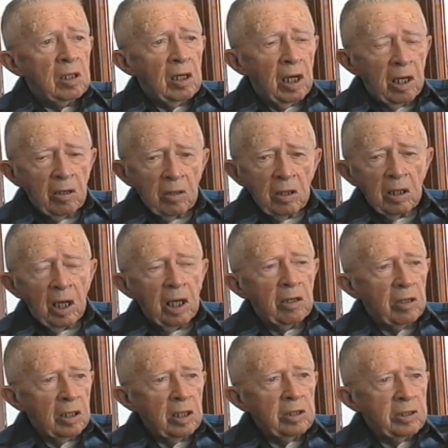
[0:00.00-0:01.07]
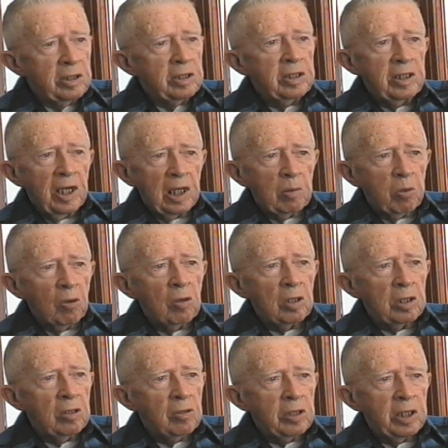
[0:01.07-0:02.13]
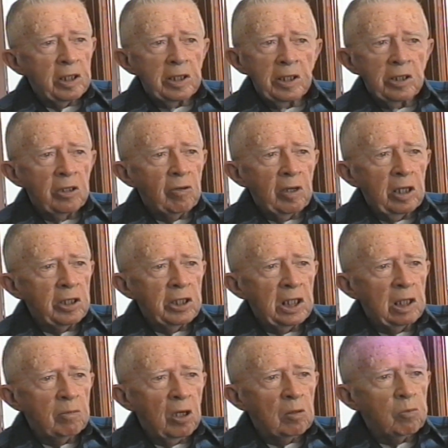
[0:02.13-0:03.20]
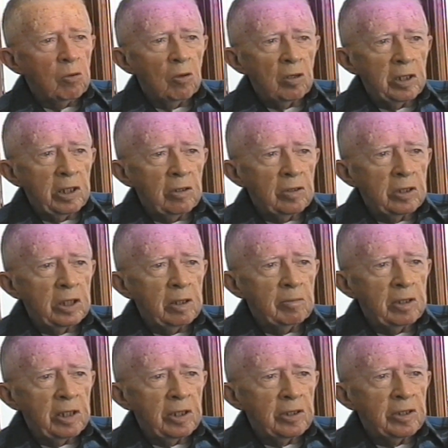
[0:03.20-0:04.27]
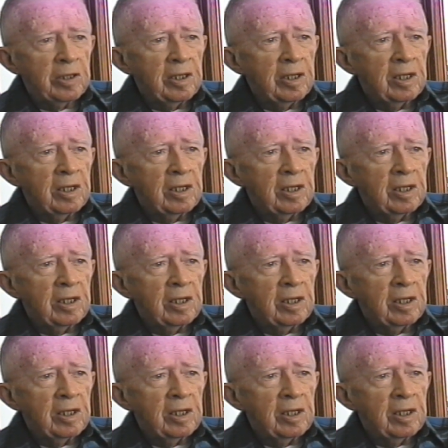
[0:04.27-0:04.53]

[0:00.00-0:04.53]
I, re I really think he had polio. They didn't know anything about polio in them days.